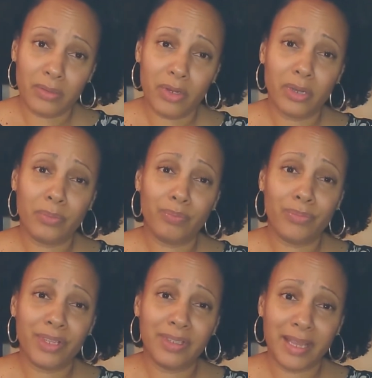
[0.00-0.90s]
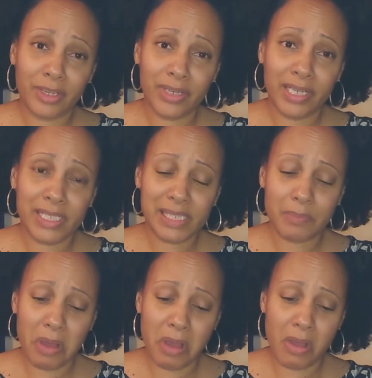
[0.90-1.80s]
or the lettering is
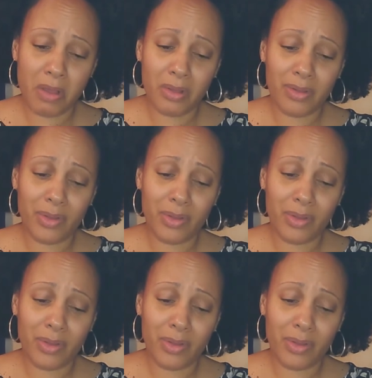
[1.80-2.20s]
small,